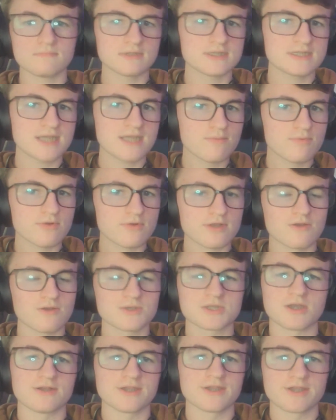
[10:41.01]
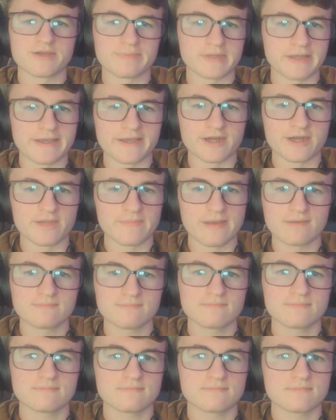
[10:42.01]
Debra goes on to complain about
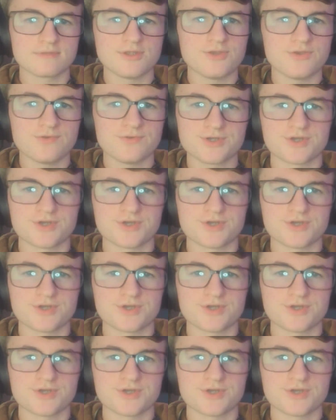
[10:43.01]
new